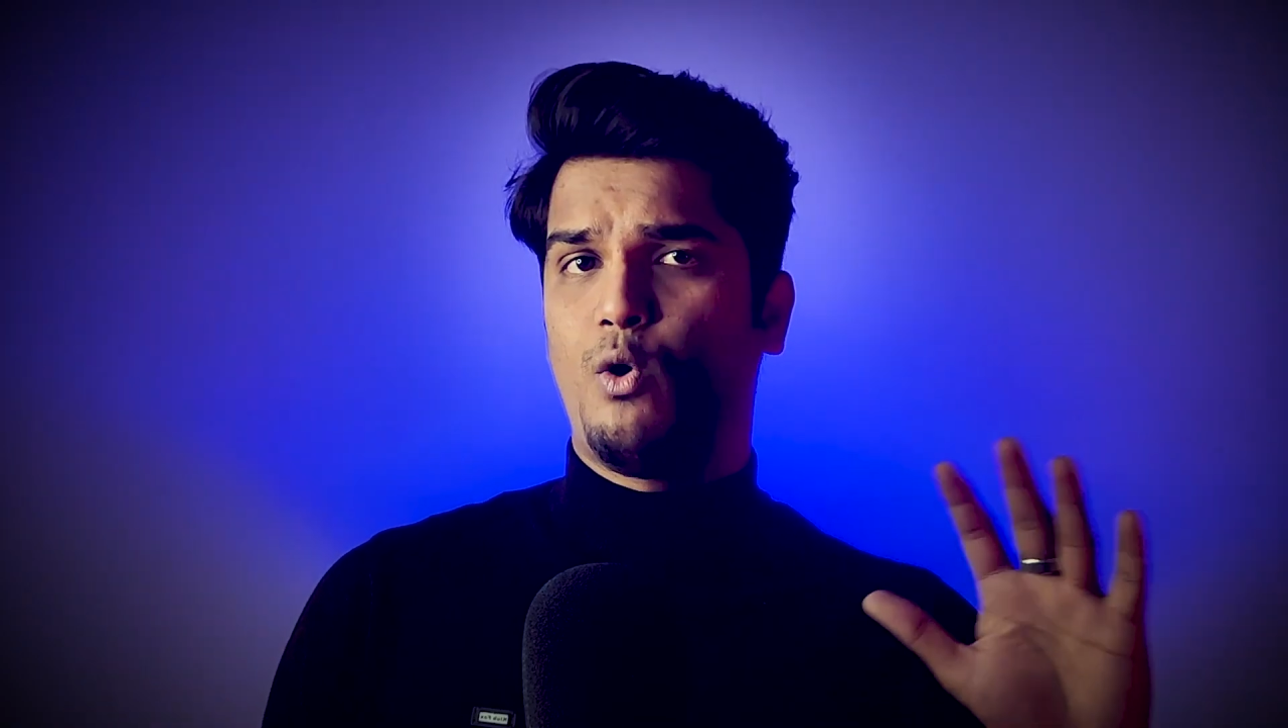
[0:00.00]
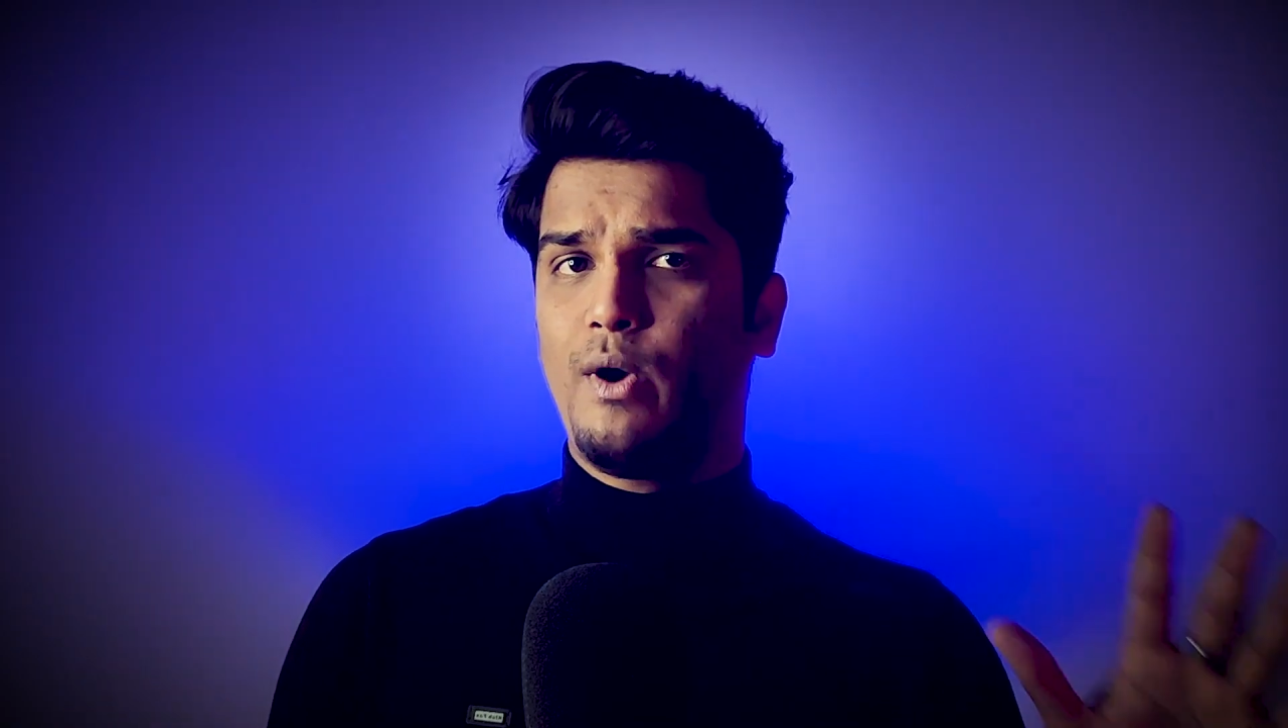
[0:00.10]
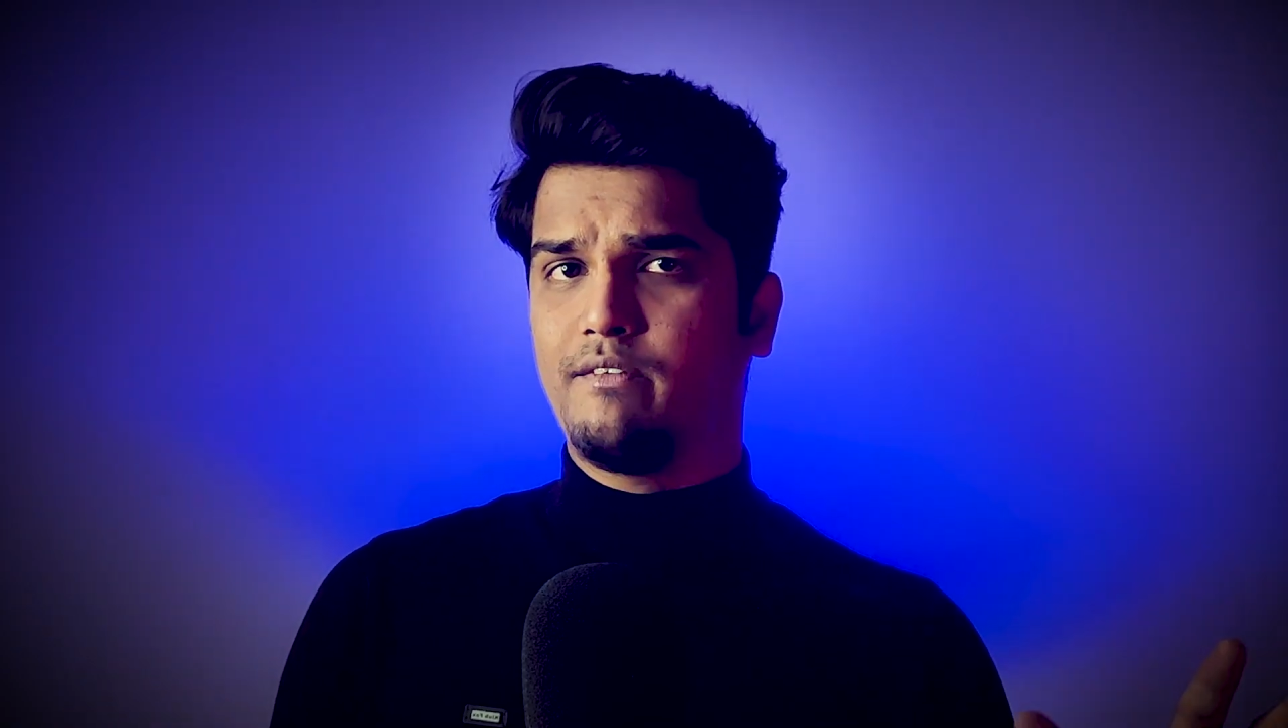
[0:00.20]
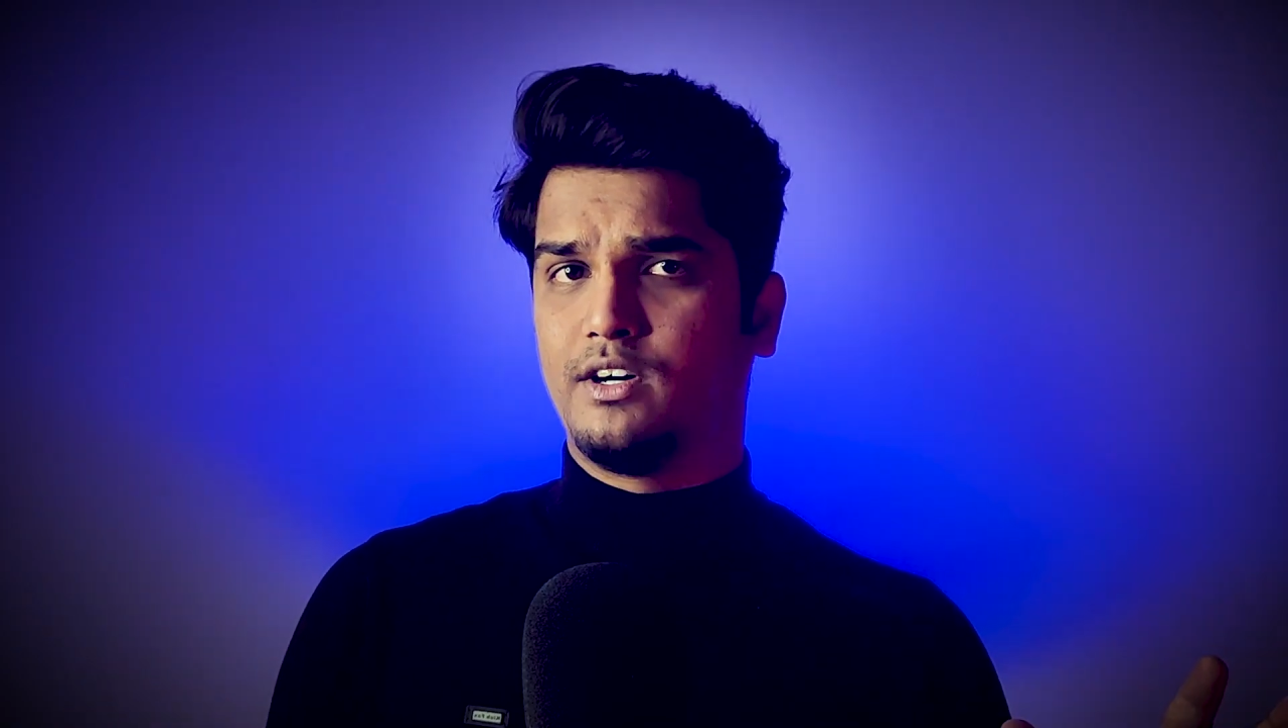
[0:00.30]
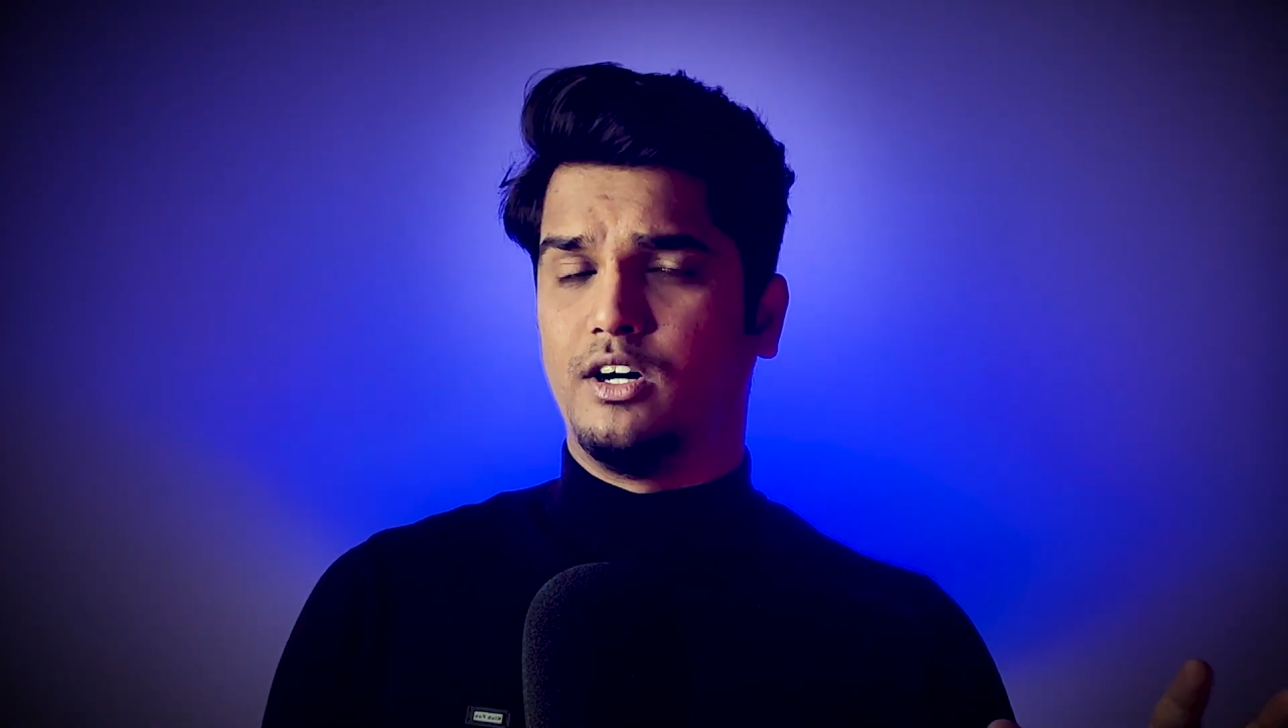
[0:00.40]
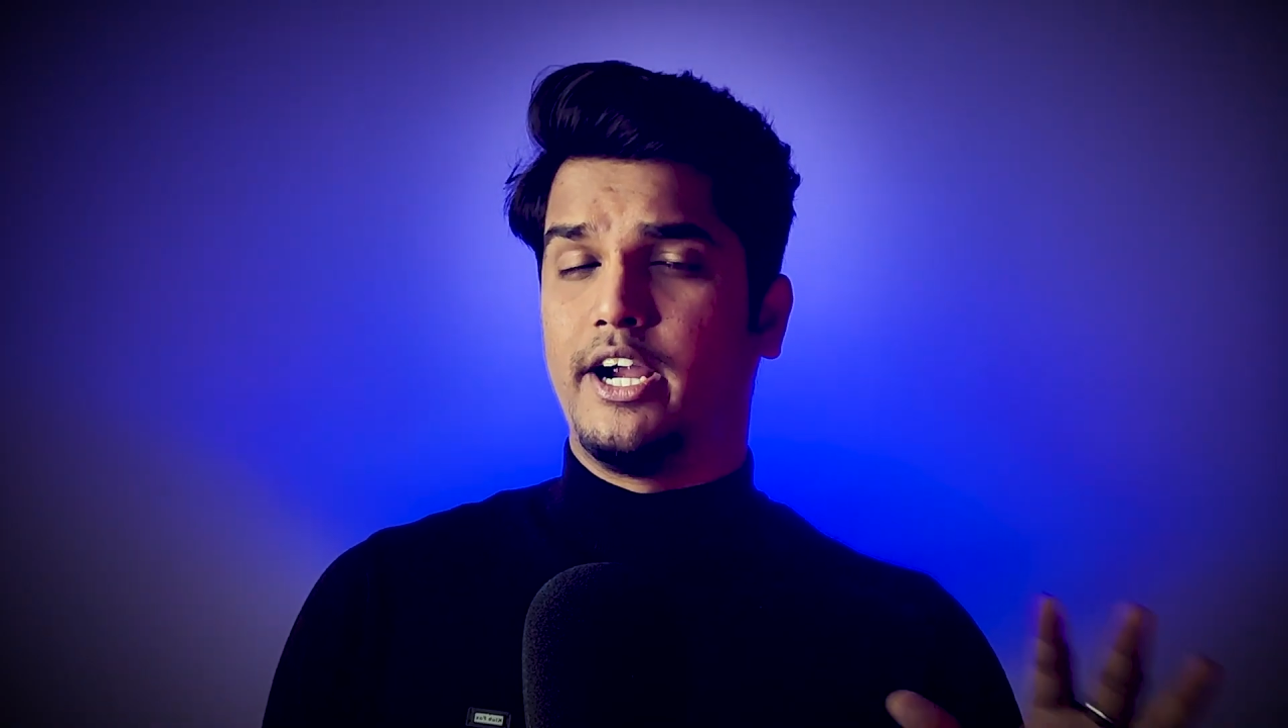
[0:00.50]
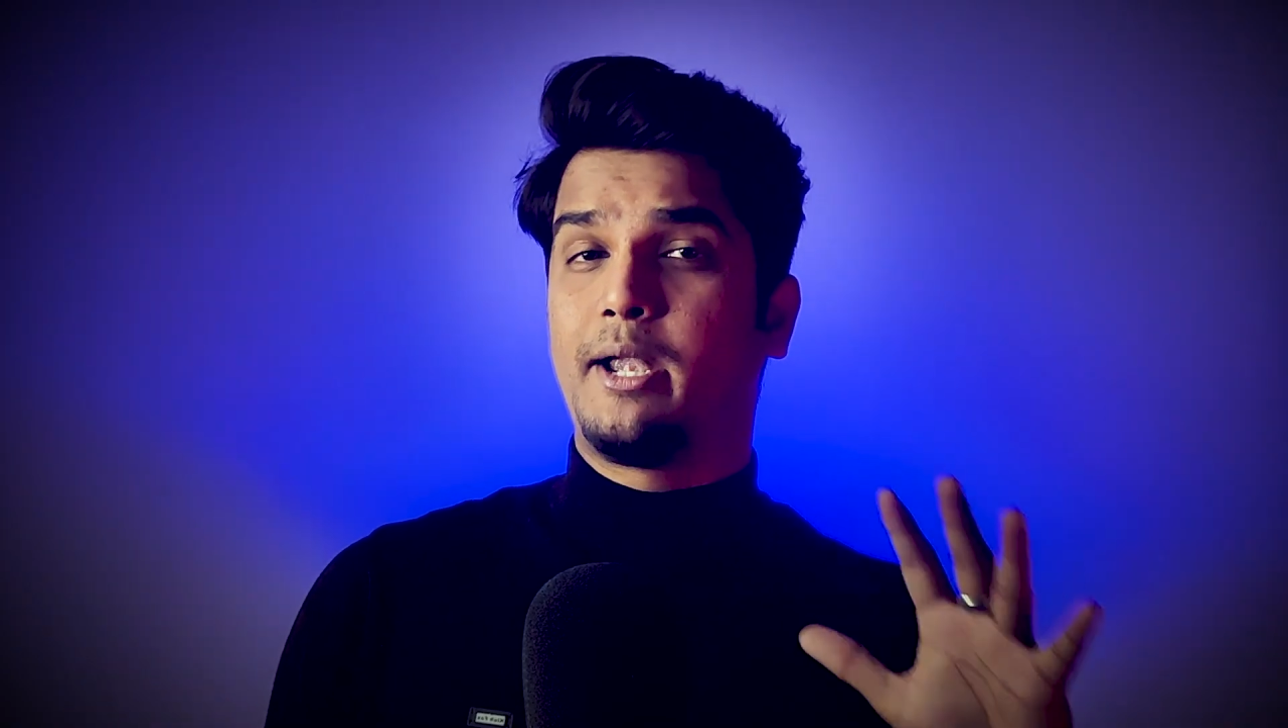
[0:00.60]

However,